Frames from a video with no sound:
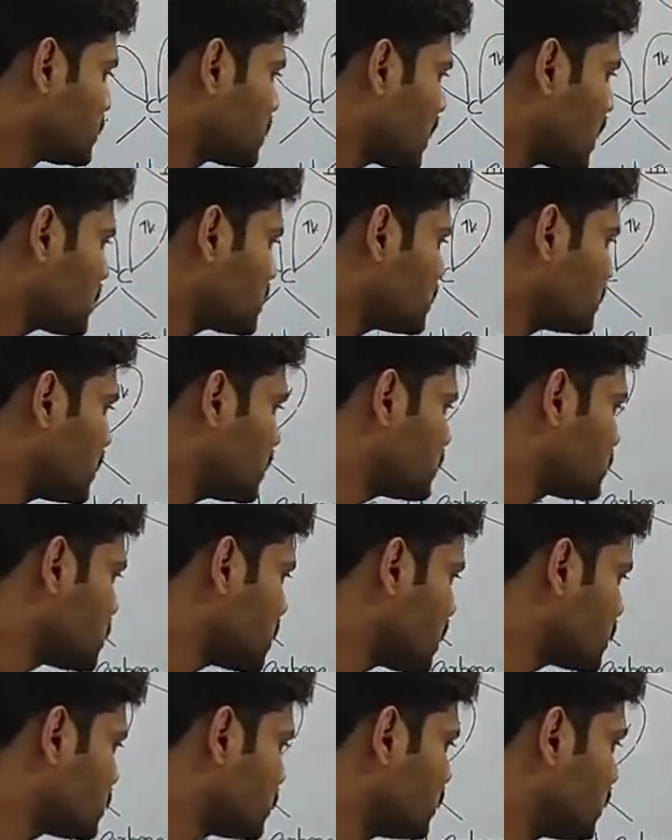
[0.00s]
Charged and
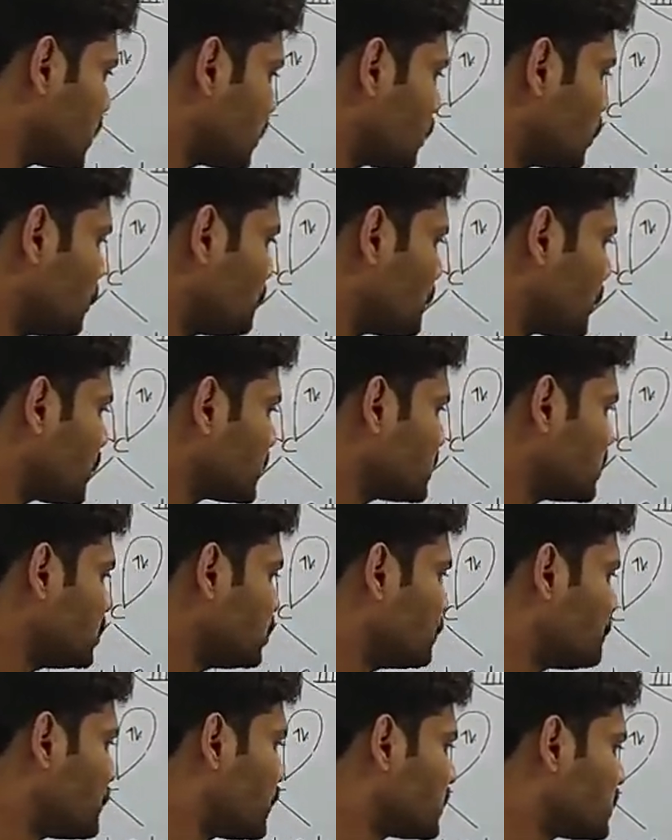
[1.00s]
charged, that too
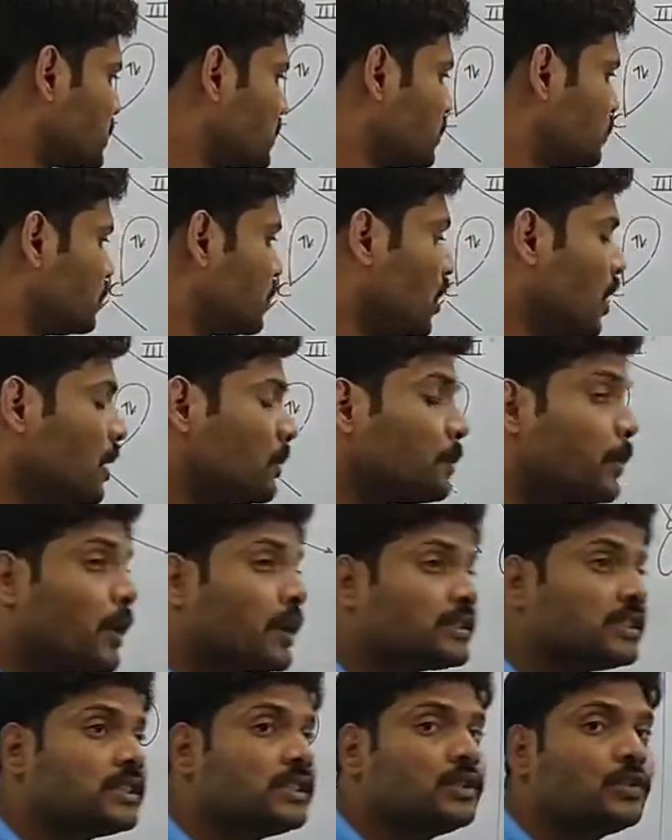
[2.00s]
positive, positive.
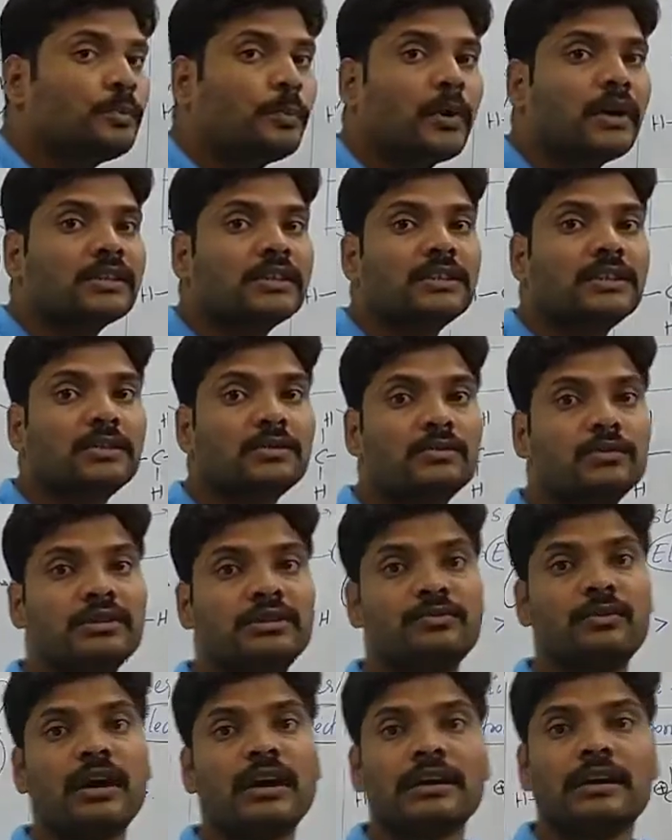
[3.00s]
Positive
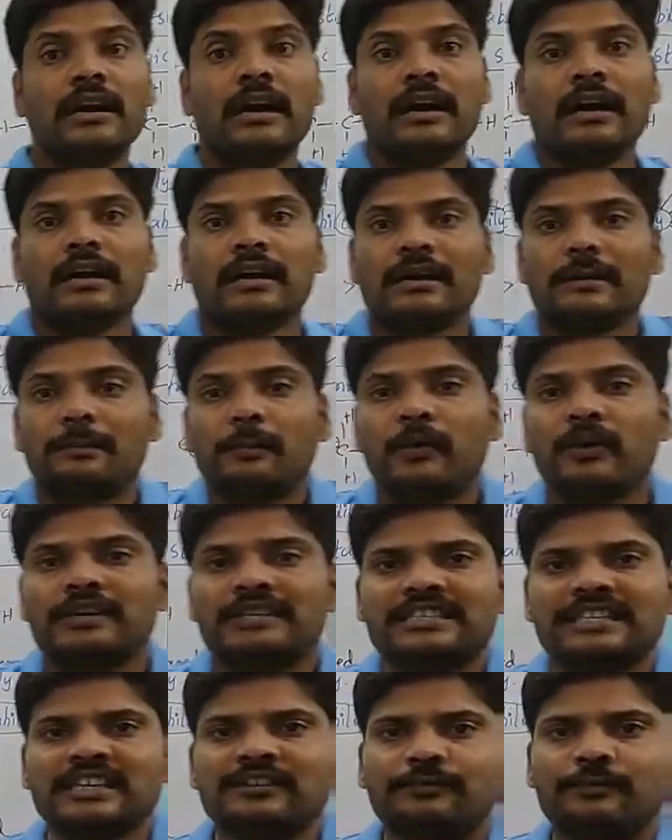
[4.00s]
is what?
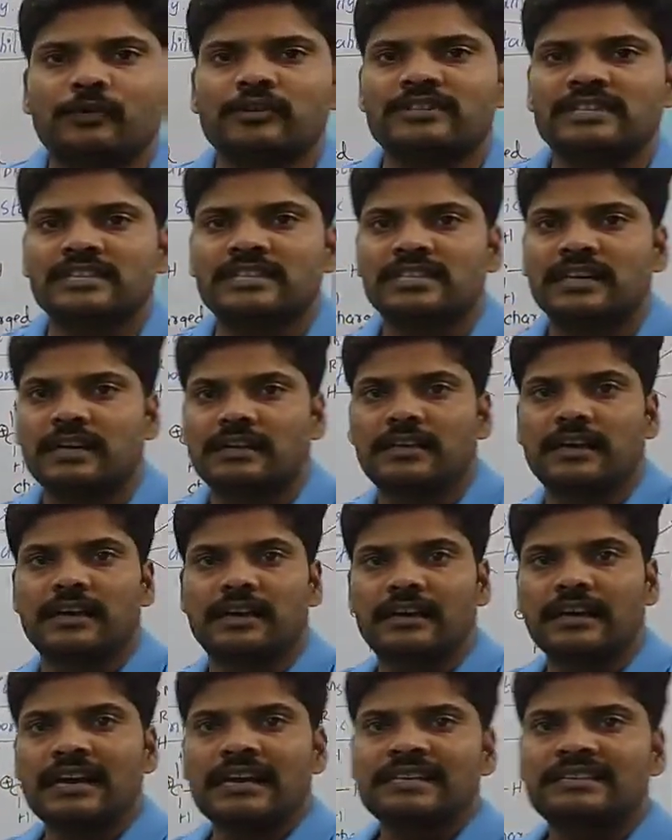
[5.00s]
Repulsive forces are
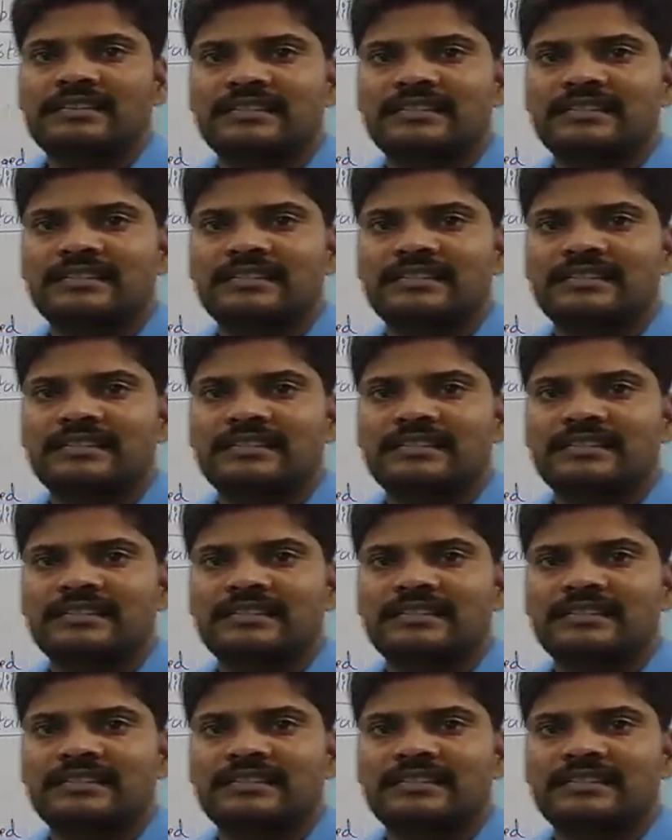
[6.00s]
there.